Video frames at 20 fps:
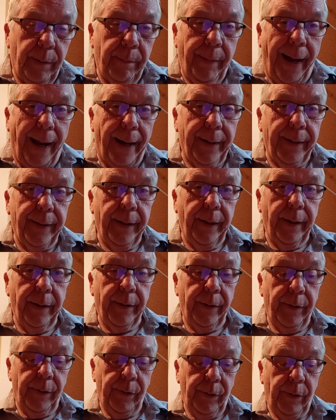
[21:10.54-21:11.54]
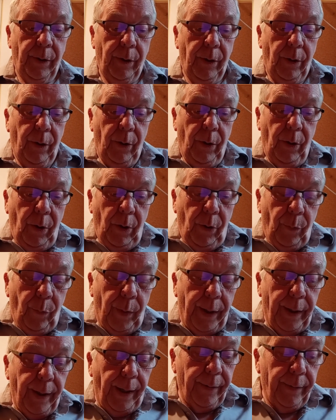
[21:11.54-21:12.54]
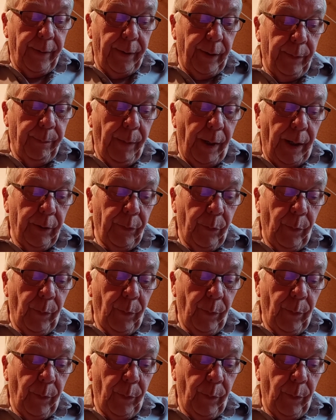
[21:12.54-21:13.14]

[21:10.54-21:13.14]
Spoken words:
bad days, when nothing much